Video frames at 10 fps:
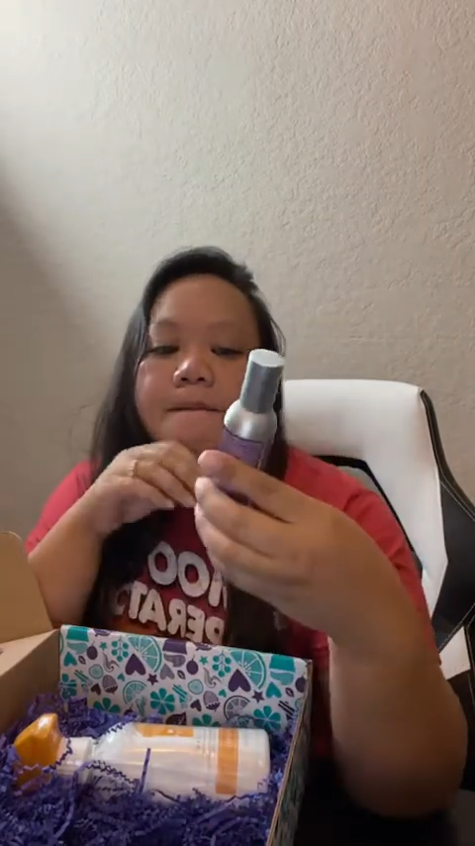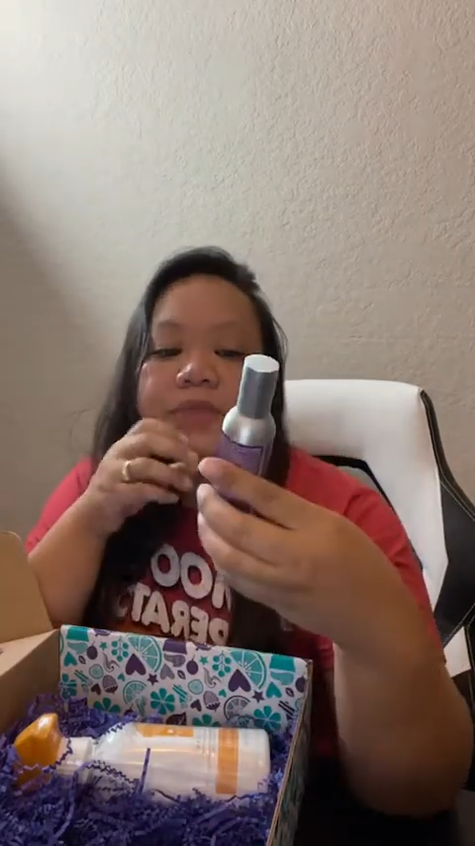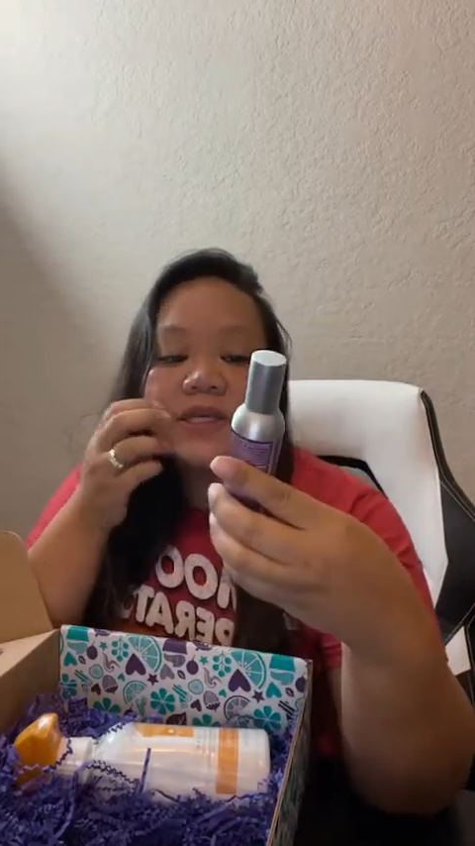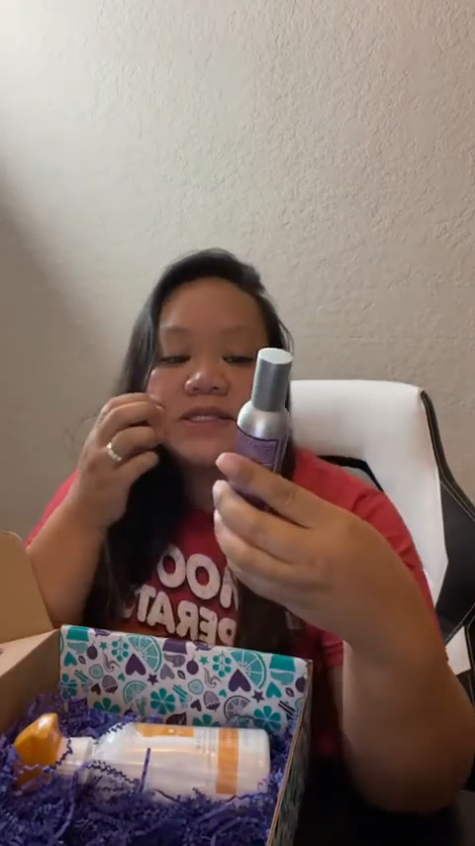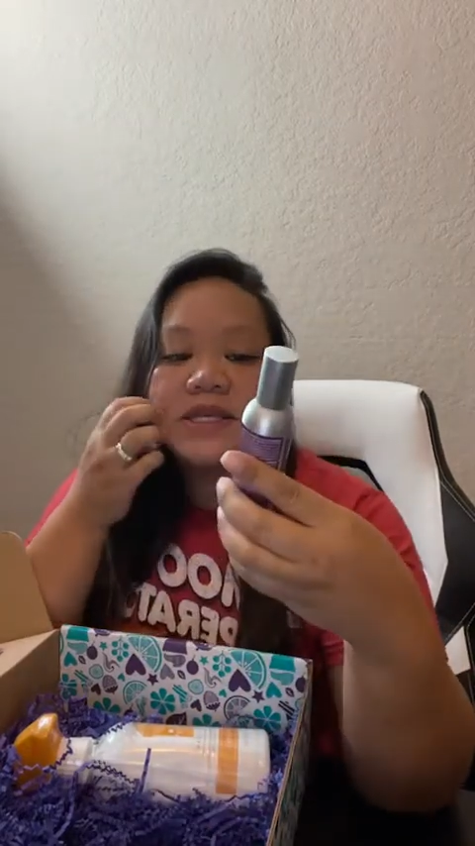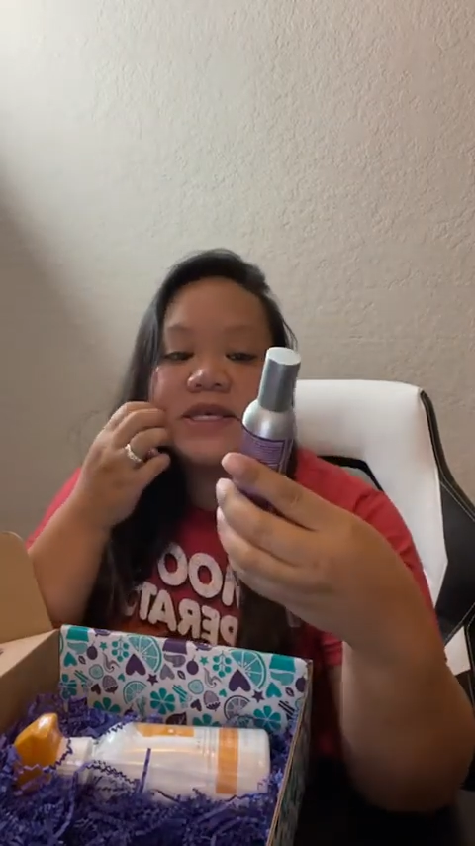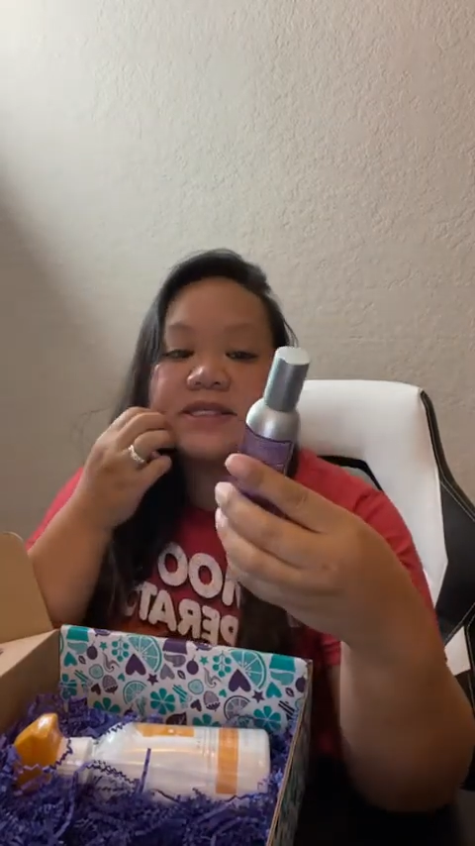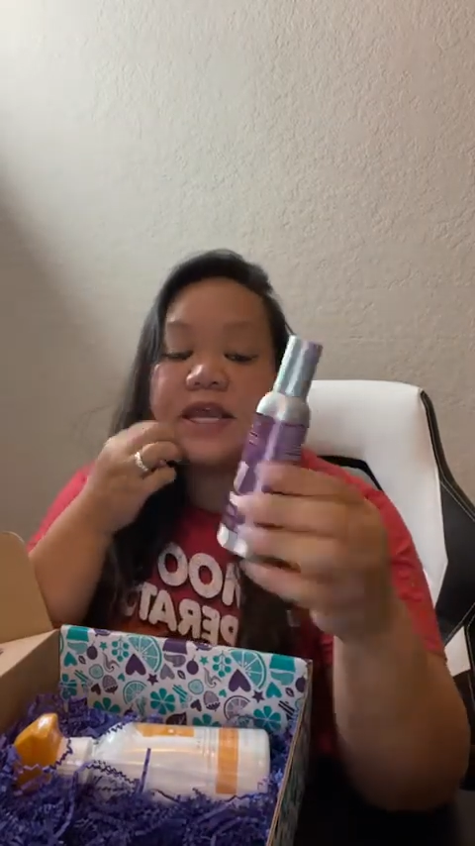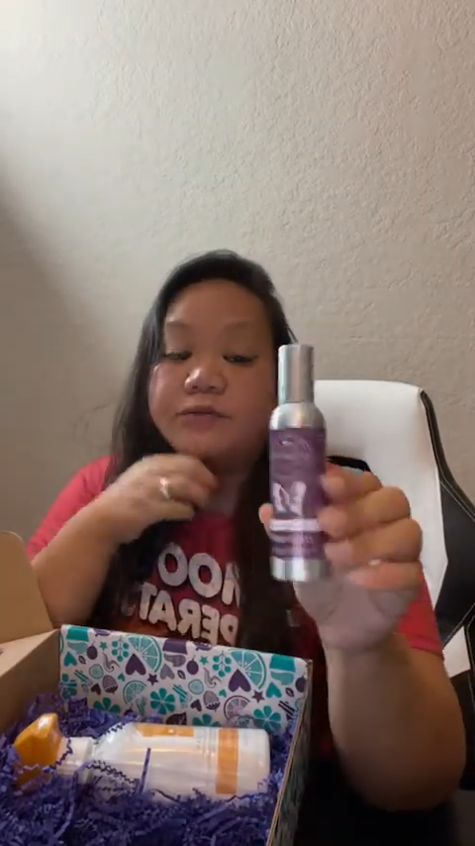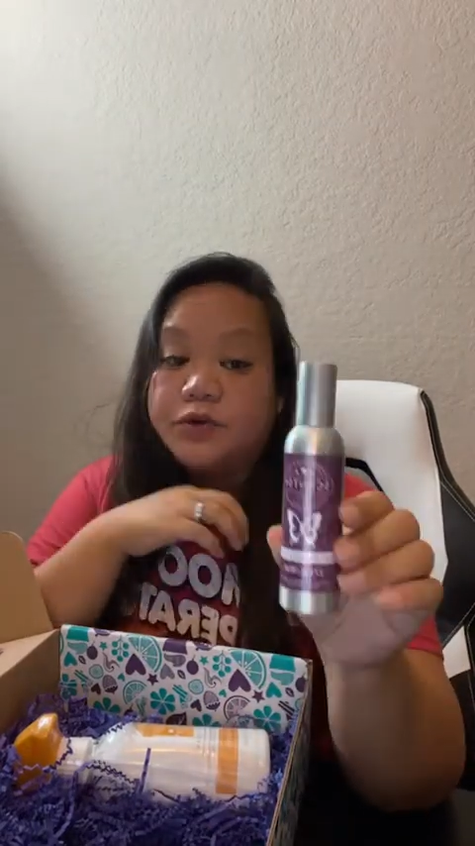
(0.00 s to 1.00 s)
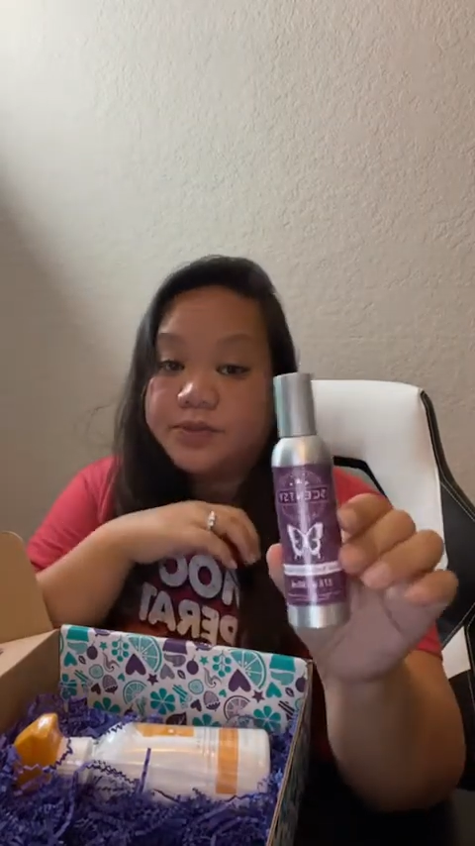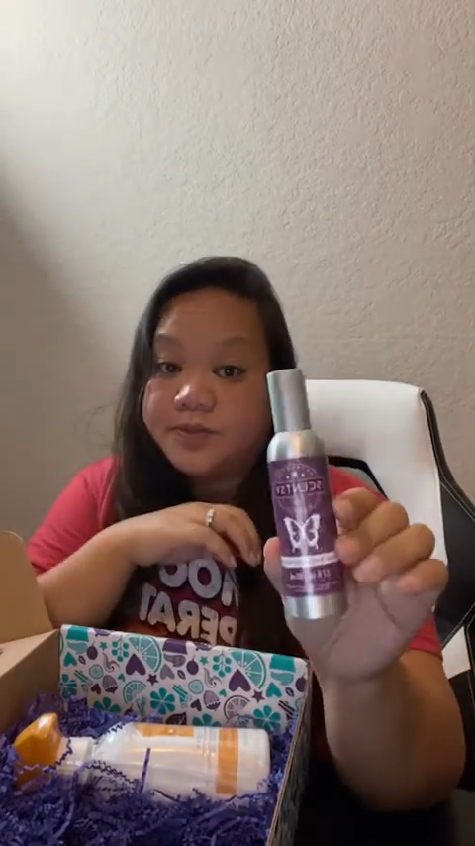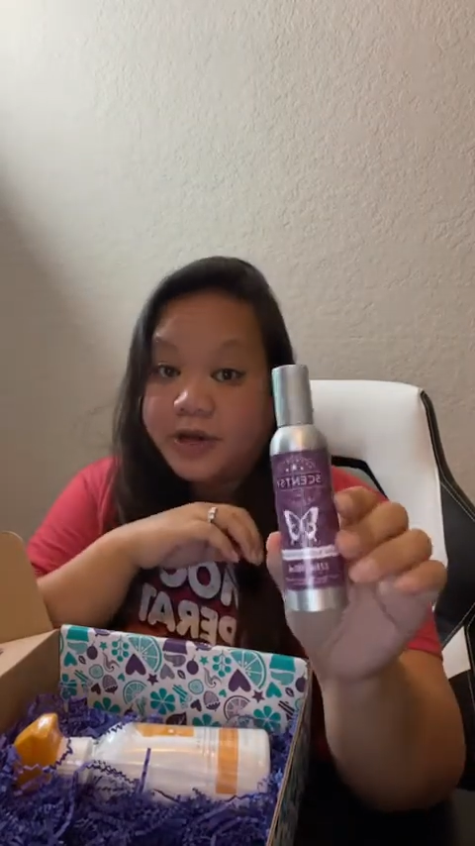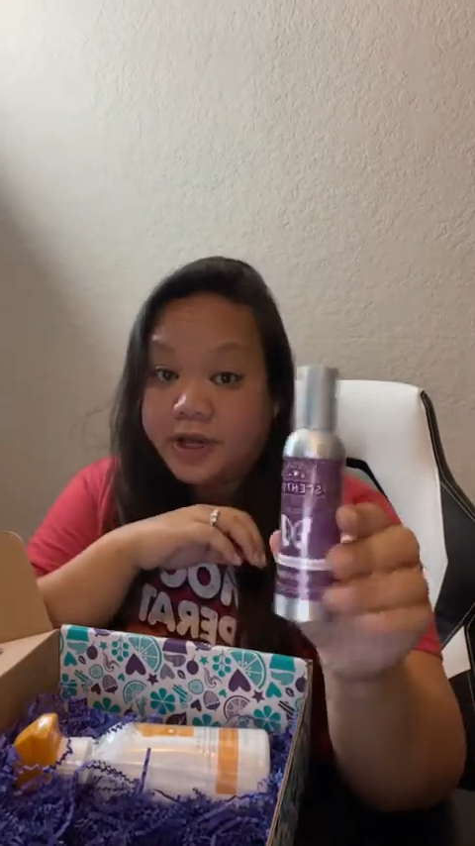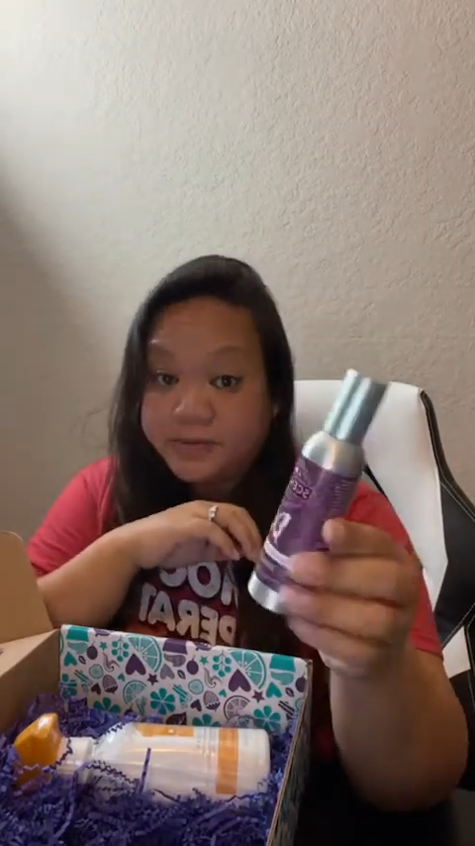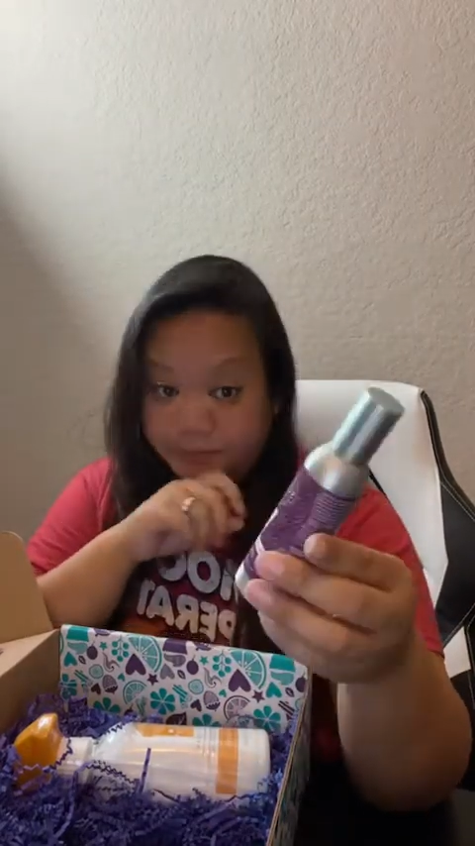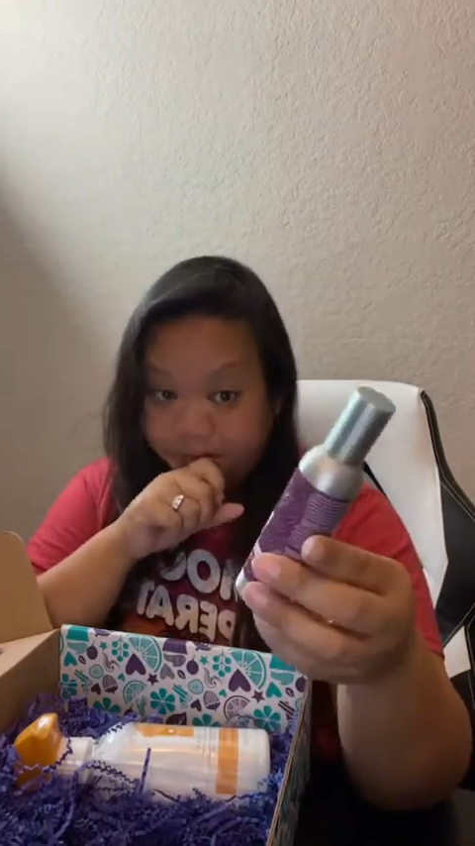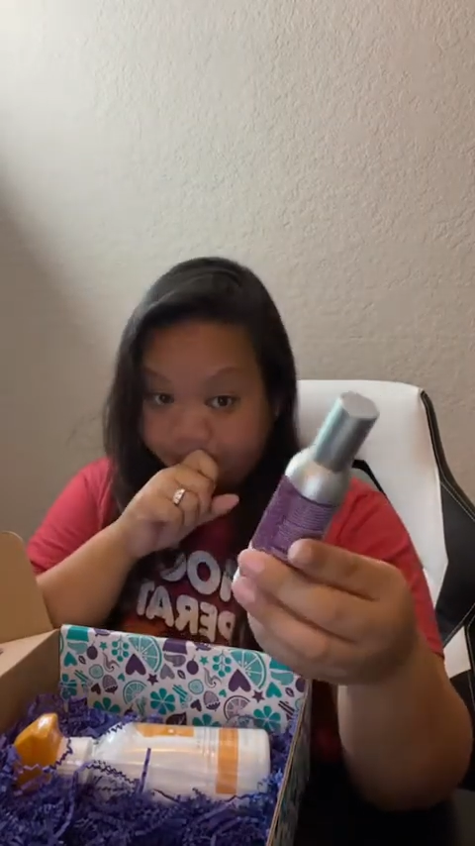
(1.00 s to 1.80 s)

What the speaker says: This is a room spray.